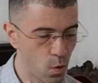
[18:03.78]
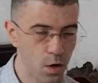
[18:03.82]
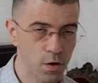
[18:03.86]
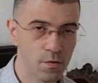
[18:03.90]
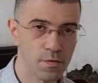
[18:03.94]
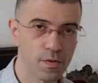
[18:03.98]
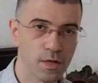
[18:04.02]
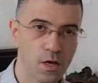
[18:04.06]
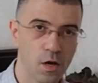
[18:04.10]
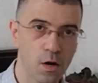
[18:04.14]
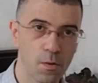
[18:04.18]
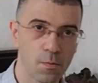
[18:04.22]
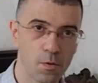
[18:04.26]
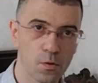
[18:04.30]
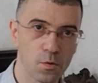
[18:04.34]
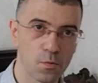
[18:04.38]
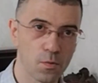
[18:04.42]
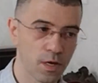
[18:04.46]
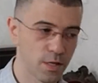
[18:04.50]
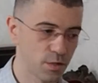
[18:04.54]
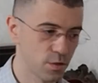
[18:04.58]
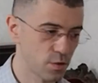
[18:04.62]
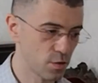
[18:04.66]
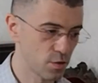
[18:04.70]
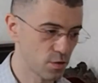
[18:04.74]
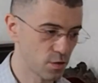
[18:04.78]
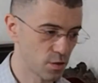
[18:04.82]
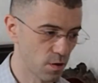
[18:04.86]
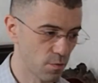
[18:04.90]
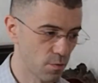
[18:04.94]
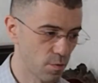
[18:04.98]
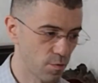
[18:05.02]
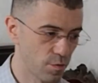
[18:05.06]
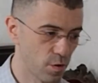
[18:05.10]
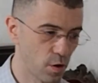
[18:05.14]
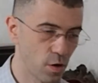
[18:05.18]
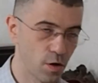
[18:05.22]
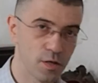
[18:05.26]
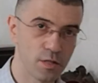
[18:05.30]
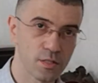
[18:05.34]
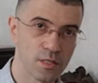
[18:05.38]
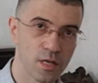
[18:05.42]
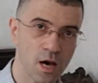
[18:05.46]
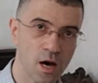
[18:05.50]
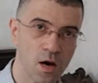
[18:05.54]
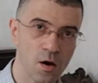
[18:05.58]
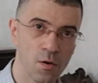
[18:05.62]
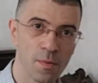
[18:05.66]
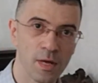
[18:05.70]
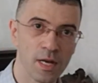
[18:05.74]
of the common questions that we've got is,
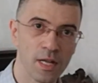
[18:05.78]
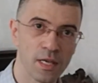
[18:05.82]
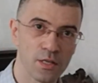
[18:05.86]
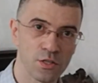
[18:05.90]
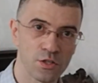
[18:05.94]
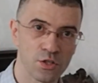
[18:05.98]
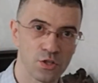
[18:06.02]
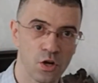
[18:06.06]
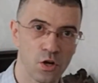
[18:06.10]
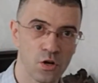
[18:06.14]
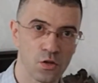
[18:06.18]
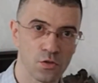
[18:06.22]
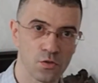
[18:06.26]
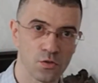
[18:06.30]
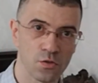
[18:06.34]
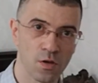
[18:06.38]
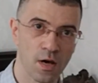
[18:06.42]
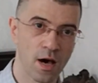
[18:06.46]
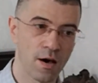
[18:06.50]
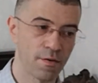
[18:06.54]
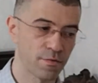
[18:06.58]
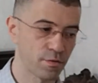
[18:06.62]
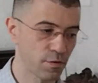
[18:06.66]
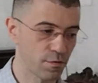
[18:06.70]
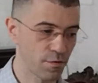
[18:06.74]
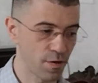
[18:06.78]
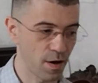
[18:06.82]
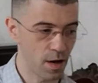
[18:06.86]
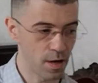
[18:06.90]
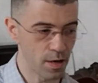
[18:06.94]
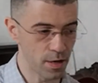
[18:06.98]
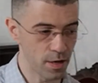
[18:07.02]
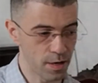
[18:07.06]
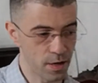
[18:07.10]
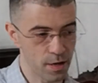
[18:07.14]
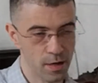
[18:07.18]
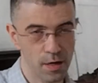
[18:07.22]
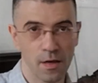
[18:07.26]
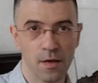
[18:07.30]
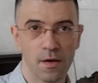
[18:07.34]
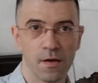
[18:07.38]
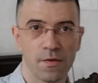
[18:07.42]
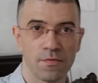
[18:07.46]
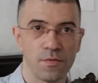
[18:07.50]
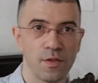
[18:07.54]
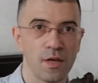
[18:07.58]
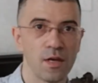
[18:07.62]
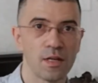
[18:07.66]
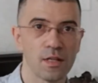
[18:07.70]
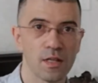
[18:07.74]
how many shots do I have to fire?
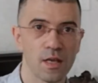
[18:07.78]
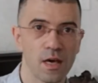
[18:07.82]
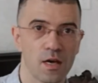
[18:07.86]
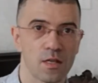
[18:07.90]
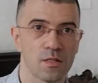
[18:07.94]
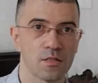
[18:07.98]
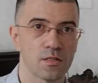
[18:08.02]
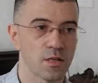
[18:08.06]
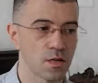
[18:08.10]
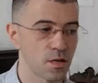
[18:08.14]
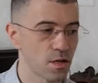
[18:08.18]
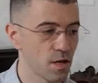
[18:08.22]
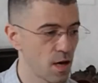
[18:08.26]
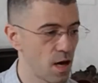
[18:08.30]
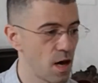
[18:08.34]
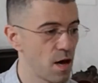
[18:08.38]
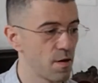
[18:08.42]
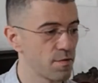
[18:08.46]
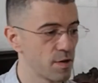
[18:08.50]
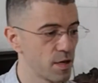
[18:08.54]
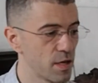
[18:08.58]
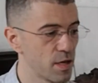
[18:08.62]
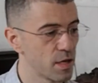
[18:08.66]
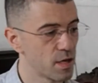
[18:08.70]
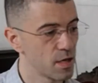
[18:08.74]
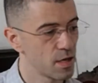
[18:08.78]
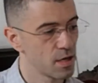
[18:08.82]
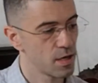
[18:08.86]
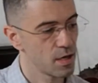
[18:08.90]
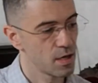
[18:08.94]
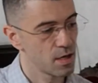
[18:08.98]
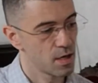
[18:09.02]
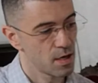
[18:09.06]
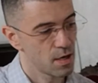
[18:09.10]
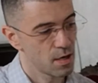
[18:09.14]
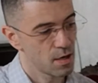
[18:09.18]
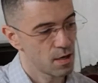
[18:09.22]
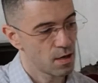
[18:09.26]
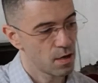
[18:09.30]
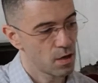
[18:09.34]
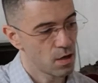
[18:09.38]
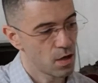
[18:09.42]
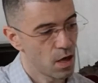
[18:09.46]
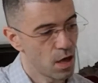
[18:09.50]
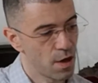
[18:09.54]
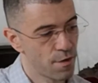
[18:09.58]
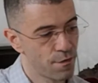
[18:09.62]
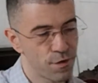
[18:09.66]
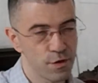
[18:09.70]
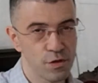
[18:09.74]
There the answer, you have it.
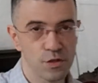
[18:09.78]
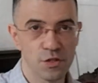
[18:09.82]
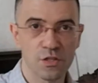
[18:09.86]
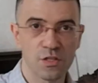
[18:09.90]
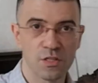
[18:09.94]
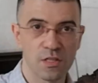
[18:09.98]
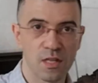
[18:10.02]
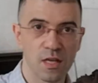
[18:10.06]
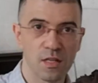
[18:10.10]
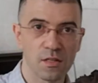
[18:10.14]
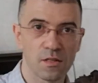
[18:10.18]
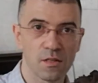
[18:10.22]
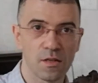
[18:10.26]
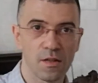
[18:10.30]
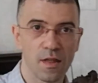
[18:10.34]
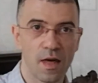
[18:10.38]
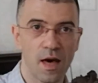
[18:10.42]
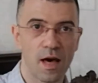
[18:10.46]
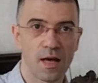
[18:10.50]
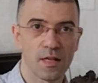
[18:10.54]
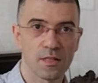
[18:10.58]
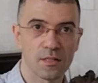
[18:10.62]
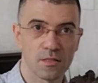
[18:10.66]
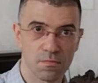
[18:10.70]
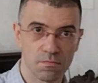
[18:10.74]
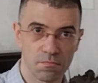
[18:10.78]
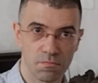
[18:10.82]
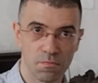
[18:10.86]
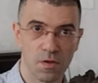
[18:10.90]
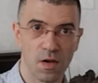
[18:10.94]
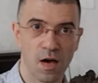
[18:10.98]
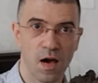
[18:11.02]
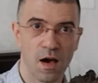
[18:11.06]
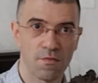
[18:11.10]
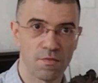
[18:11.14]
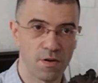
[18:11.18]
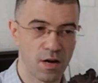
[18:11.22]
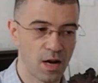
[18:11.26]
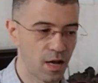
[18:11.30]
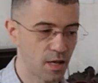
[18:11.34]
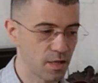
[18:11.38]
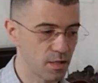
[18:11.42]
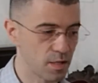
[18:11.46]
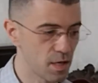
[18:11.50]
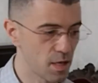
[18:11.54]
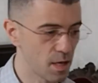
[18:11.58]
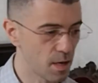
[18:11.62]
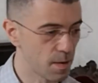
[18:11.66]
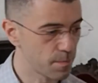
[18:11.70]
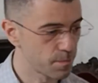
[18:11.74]
If you just stick to that, you have an
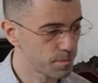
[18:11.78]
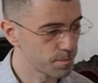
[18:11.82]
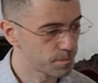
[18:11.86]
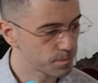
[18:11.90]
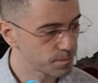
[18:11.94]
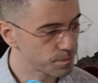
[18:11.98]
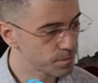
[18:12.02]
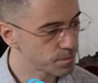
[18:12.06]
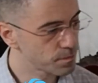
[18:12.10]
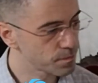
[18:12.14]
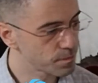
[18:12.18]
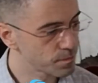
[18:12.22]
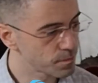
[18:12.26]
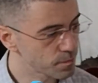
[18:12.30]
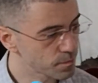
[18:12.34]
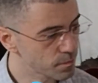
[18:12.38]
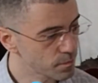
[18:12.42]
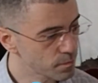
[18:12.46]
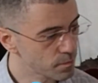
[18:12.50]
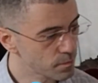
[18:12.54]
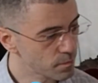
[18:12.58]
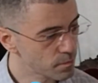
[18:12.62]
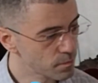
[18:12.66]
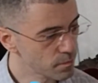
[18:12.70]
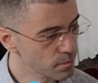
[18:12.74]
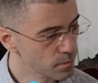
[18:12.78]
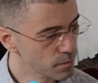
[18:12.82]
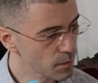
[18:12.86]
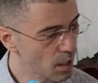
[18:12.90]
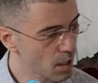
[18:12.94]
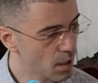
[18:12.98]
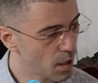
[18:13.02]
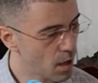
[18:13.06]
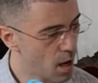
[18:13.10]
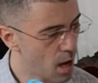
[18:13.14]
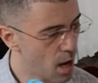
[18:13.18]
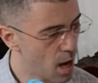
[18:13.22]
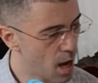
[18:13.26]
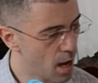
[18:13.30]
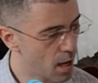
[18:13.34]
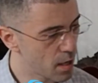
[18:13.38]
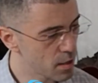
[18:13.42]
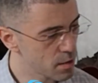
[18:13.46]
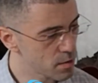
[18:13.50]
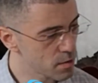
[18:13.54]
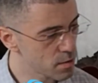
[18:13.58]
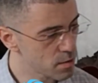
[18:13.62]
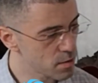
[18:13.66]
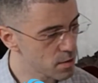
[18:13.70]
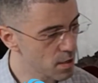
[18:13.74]
idea.
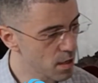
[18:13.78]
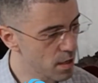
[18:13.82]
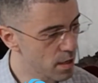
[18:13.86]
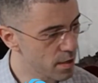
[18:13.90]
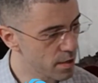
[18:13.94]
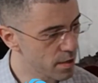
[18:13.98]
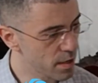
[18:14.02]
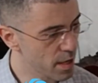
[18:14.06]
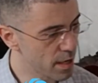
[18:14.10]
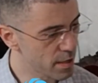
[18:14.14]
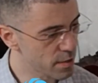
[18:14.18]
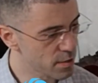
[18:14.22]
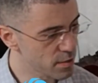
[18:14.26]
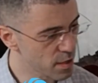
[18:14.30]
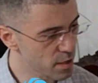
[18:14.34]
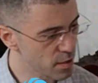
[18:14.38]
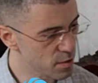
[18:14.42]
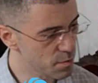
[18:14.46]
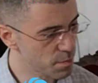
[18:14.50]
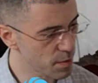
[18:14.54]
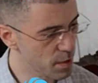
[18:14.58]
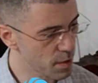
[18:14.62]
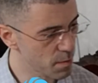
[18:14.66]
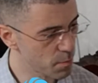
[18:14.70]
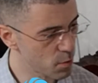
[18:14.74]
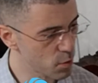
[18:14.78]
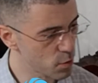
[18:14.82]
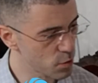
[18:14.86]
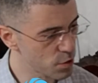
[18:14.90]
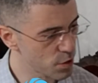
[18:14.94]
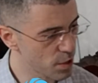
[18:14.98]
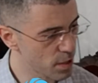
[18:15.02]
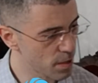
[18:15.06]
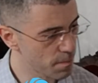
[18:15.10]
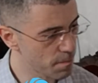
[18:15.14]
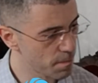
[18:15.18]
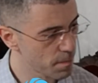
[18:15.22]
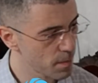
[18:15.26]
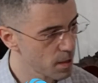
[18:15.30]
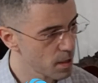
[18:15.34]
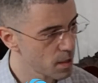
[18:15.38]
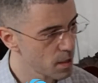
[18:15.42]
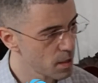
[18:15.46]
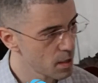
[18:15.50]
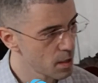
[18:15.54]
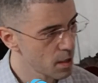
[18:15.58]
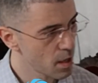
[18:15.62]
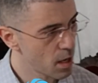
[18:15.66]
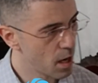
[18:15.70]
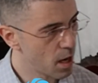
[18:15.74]
And yes, that's pretty much it
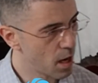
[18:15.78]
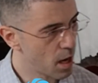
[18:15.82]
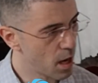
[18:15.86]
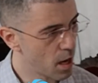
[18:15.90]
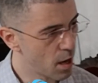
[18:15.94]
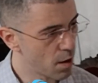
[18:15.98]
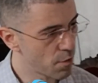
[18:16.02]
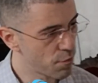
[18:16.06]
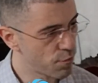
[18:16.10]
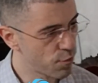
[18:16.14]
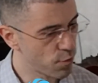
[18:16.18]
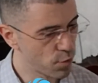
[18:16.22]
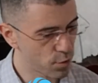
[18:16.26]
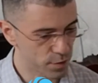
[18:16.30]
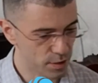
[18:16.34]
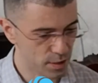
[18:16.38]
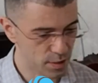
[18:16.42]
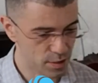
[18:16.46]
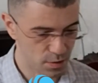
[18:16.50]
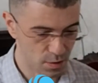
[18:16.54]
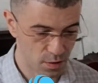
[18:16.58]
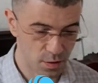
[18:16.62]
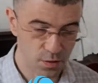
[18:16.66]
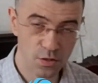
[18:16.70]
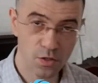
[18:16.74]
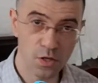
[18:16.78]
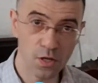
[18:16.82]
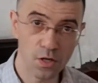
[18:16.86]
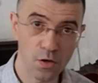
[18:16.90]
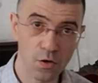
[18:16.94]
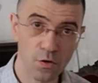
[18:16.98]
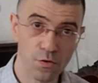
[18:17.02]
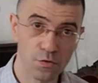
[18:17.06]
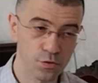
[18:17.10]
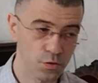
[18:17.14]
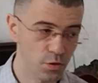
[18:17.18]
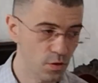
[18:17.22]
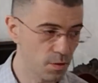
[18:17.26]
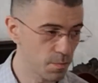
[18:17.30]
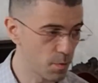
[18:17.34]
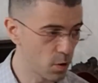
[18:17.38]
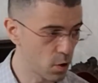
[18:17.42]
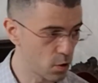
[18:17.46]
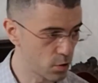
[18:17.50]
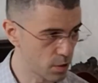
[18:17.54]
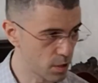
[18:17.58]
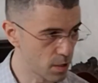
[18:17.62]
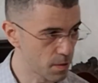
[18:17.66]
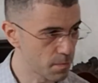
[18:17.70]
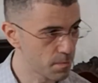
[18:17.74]
for this. So it's going to go to the
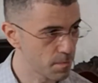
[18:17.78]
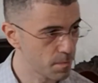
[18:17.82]
body.